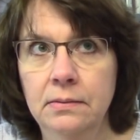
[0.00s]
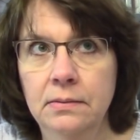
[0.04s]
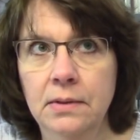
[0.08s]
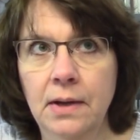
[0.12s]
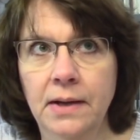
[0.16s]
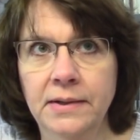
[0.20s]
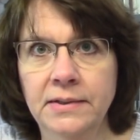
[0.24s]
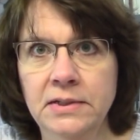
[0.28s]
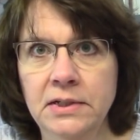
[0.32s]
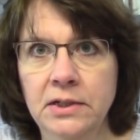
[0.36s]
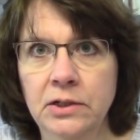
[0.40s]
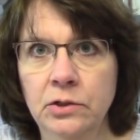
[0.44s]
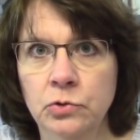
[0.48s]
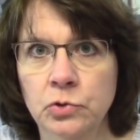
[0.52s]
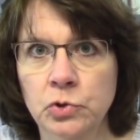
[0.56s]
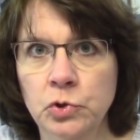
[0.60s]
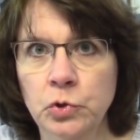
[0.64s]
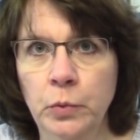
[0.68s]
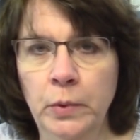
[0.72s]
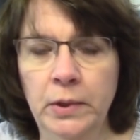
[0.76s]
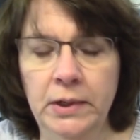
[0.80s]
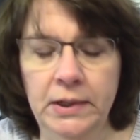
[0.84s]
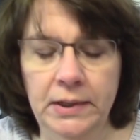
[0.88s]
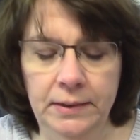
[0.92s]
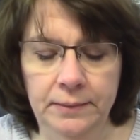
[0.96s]
19 or
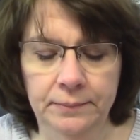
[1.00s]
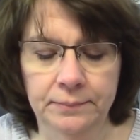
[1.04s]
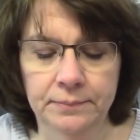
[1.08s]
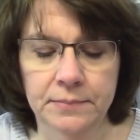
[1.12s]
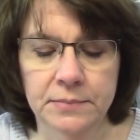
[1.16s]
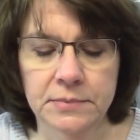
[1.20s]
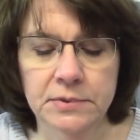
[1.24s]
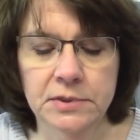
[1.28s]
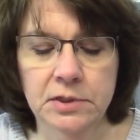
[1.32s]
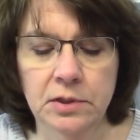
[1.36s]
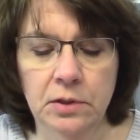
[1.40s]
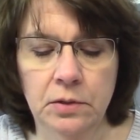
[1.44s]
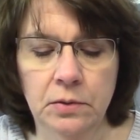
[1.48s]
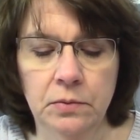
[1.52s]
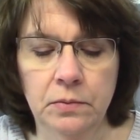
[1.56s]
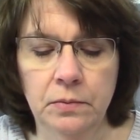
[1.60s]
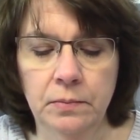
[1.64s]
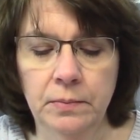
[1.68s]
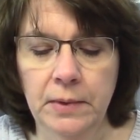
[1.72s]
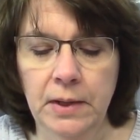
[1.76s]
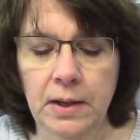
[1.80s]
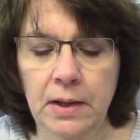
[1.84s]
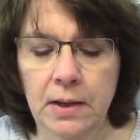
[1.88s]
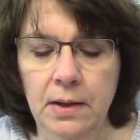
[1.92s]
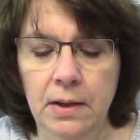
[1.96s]
20 so
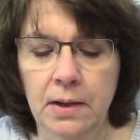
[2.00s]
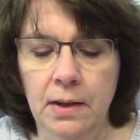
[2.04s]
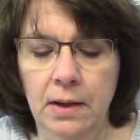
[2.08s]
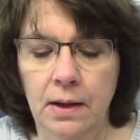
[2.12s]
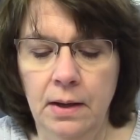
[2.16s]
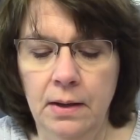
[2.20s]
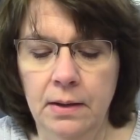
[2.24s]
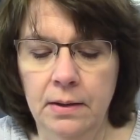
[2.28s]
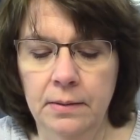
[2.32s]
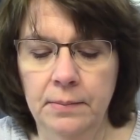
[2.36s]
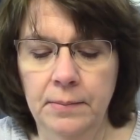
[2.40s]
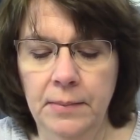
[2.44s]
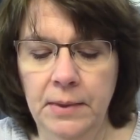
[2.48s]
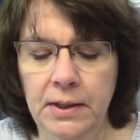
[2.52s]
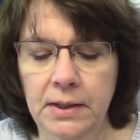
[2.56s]
um,